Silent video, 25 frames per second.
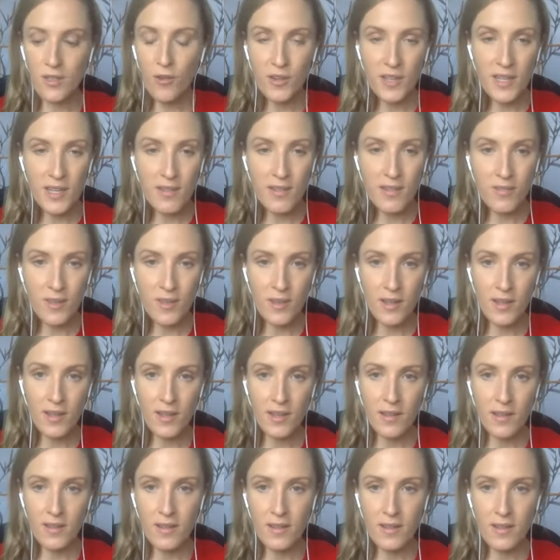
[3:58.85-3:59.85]
or even
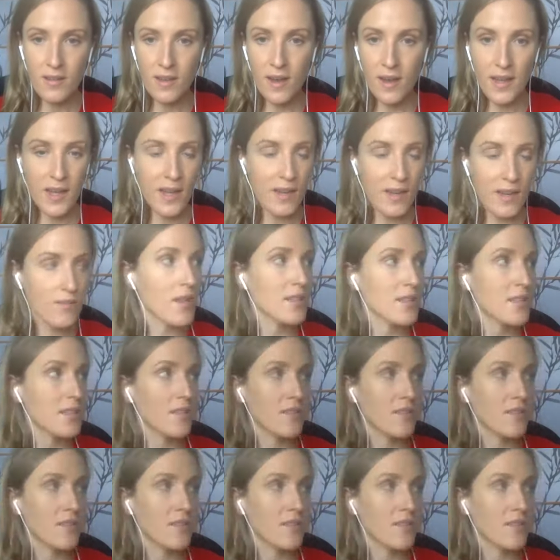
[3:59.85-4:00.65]
like I have lots